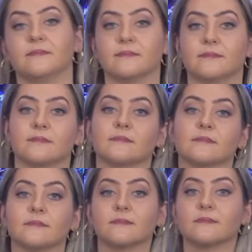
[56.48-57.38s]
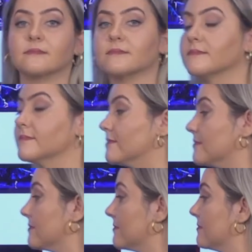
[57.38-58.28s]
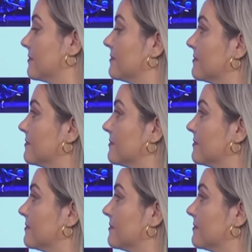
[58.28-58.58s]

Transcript: Nobody speaks.